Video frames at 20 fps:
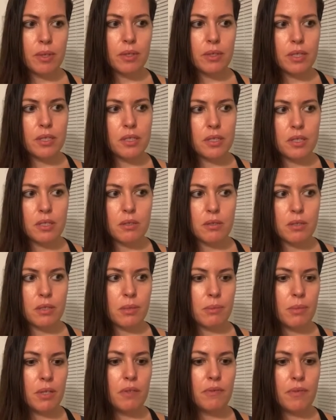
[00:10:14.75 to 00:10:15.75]
And I see there's
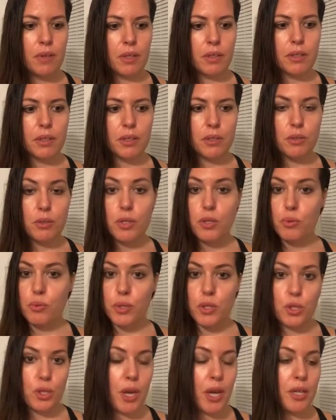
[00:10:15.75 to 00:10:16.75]
somebody following on Twitch,
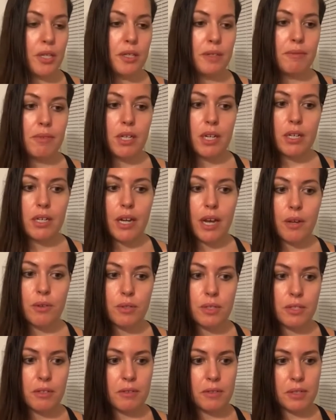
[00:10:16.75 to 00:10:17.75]
which I didn't even
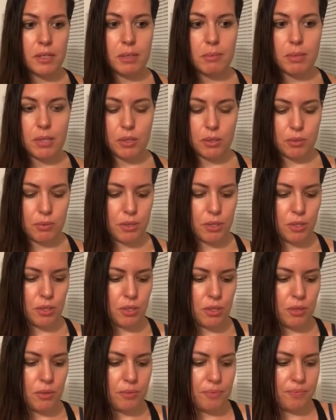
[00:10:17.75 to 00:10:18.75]
announce I was going to be on Twitch.
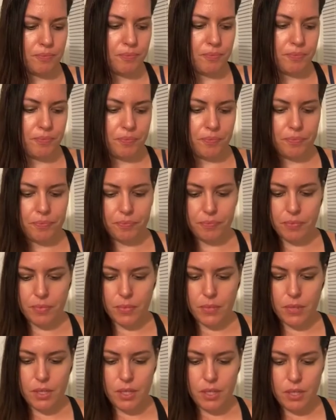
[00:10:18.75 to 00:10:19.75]
So,
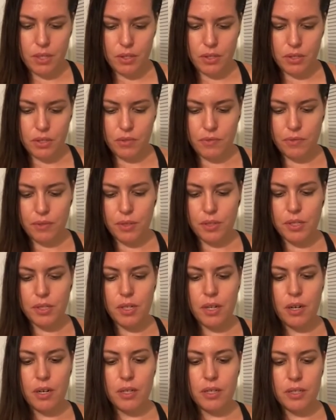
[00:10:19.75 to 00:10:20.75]
so the first
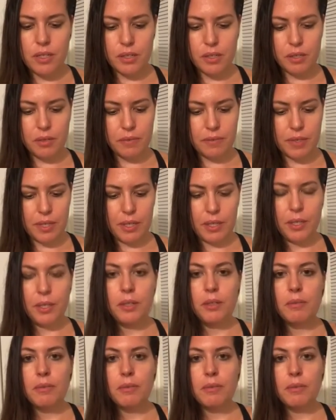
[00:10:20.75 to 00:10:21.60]
card is career.